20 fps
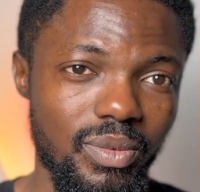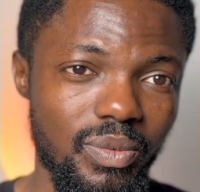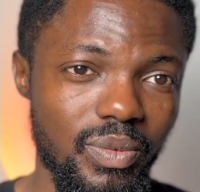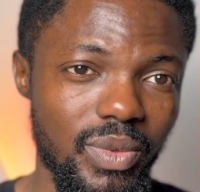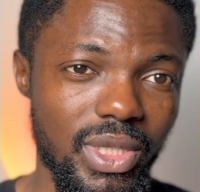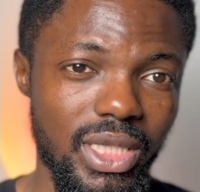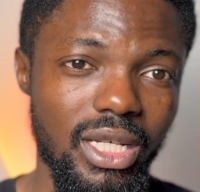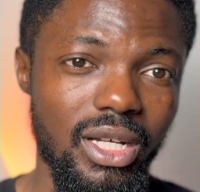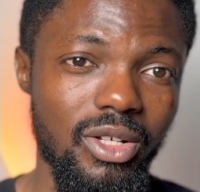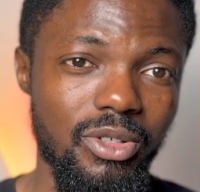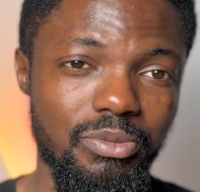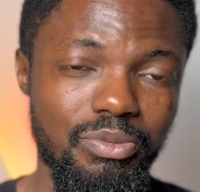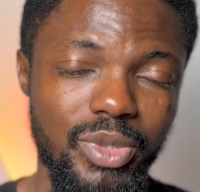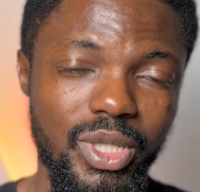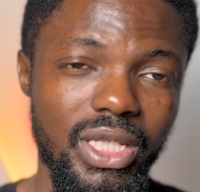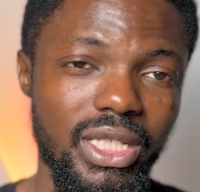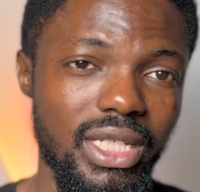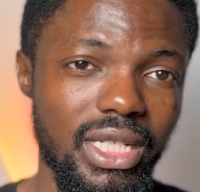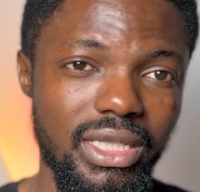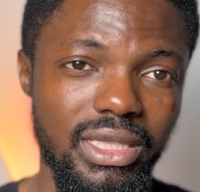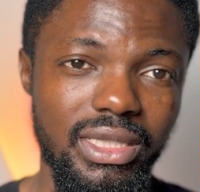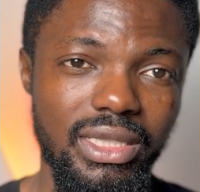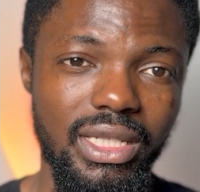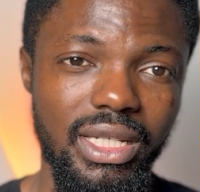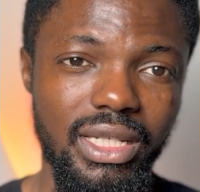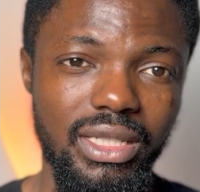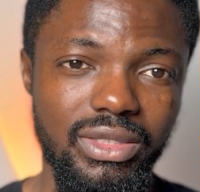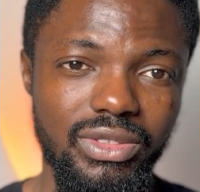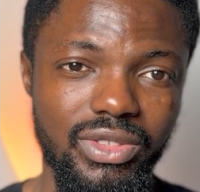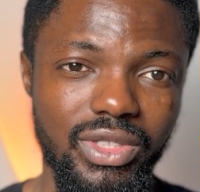without paying any
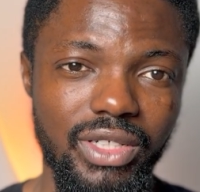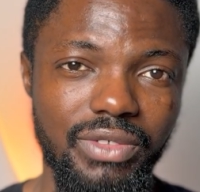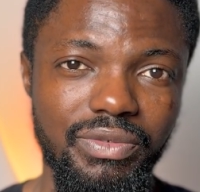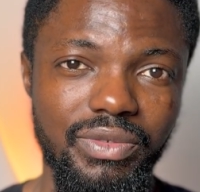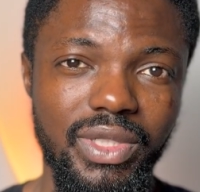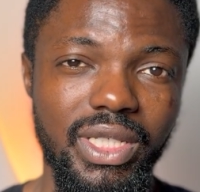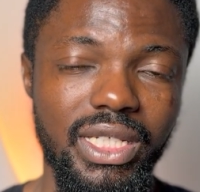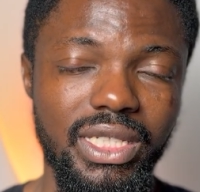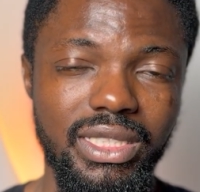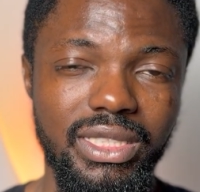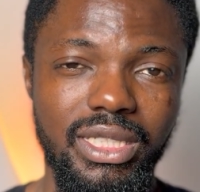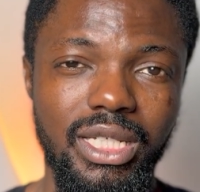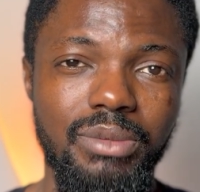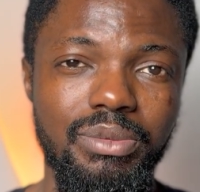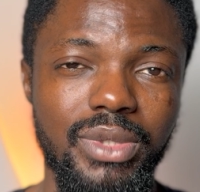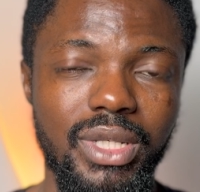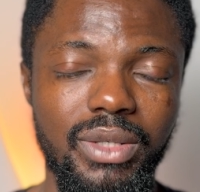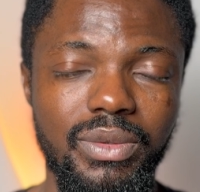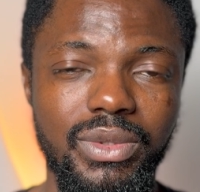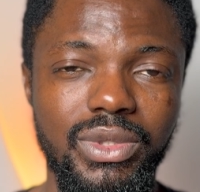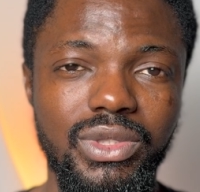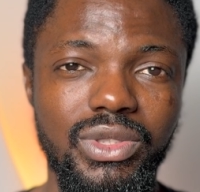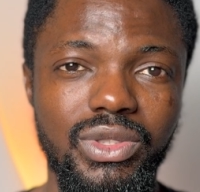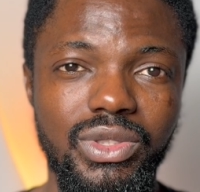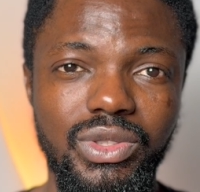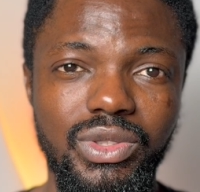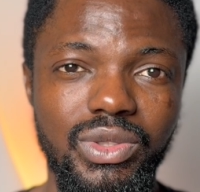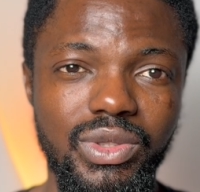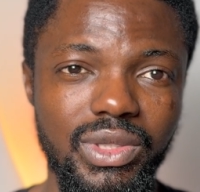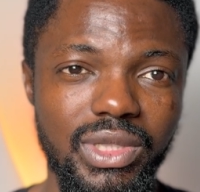extra fee, except I want to
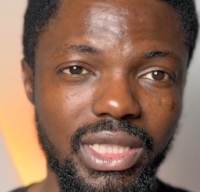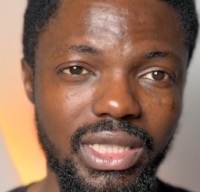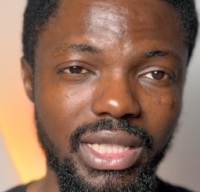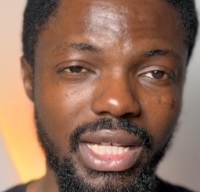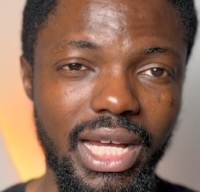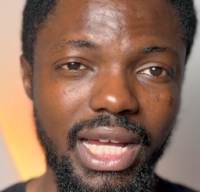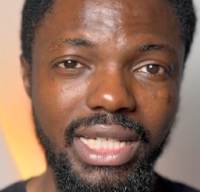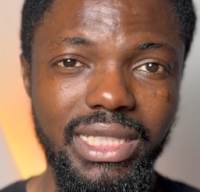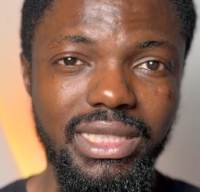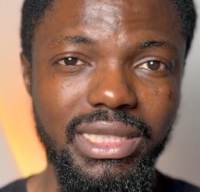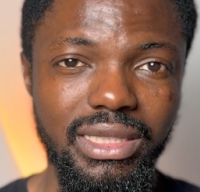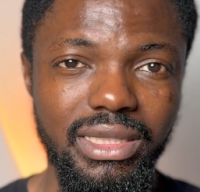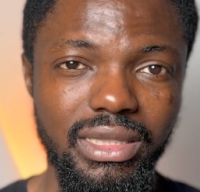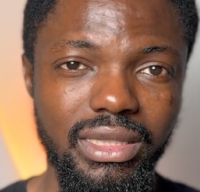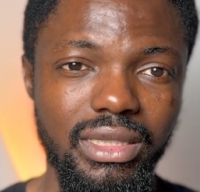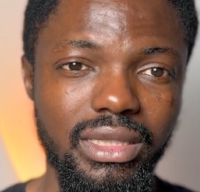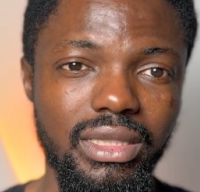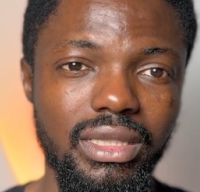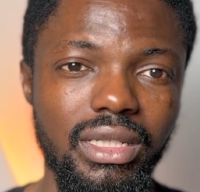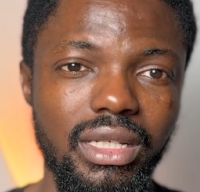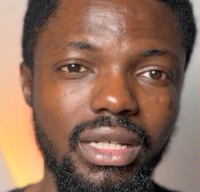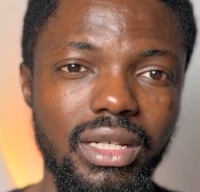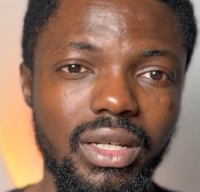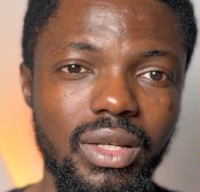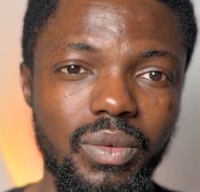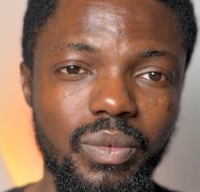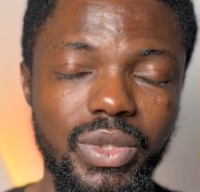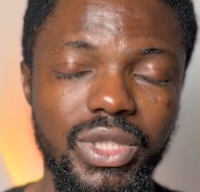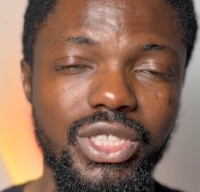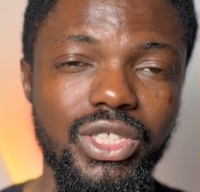use an ICE,
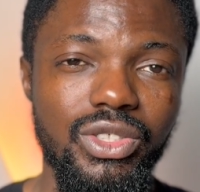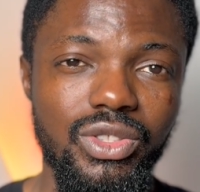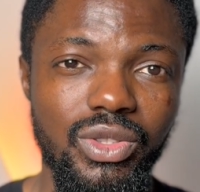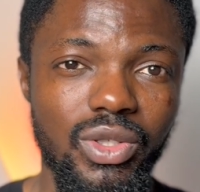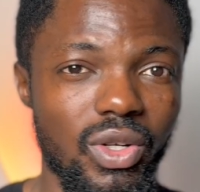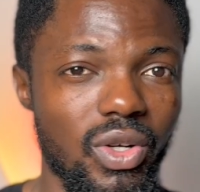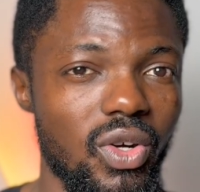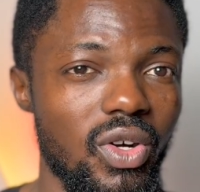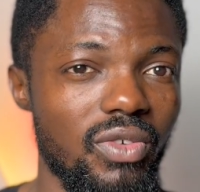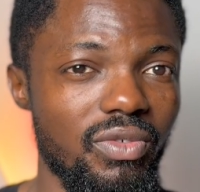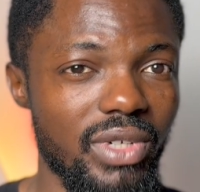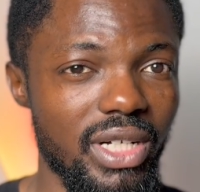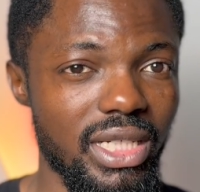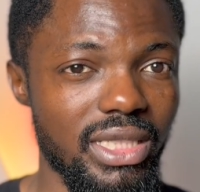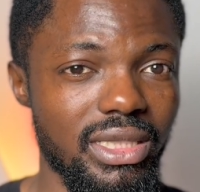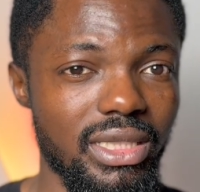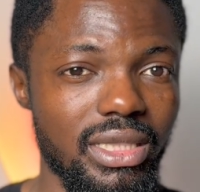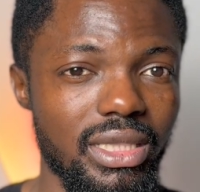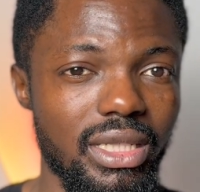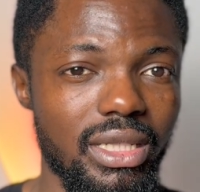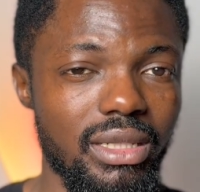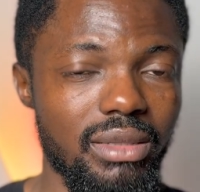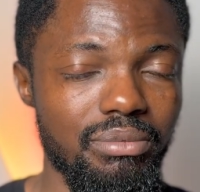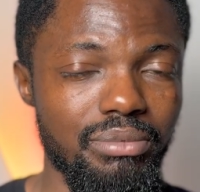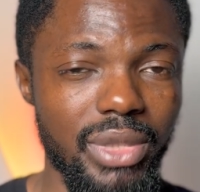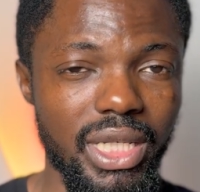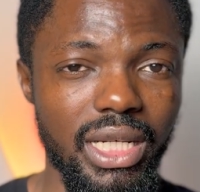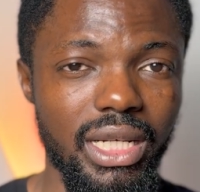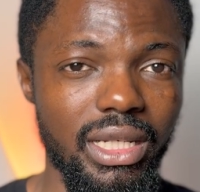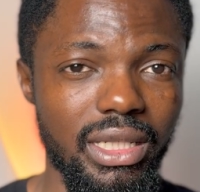which is not covered
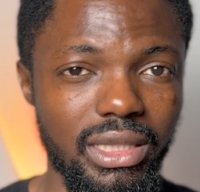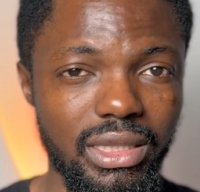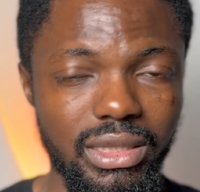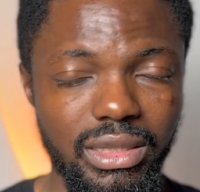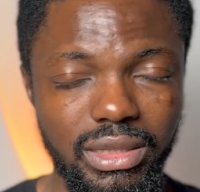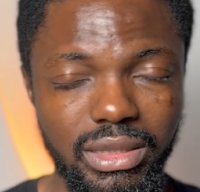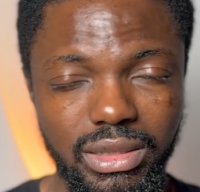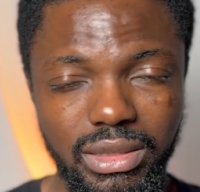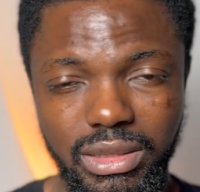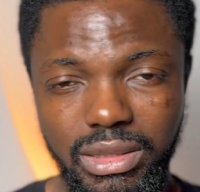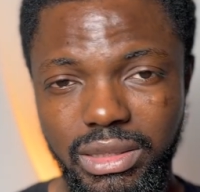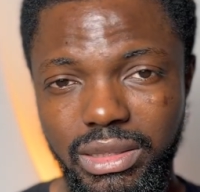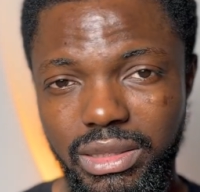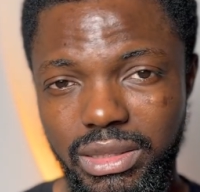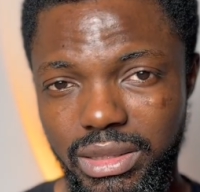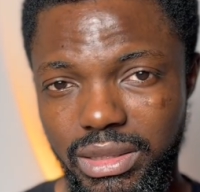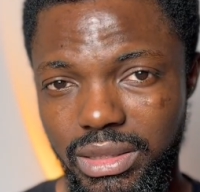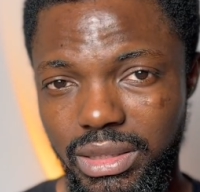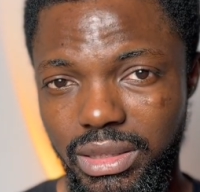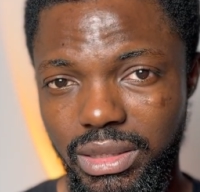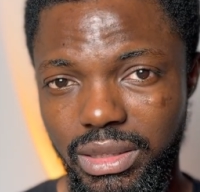by this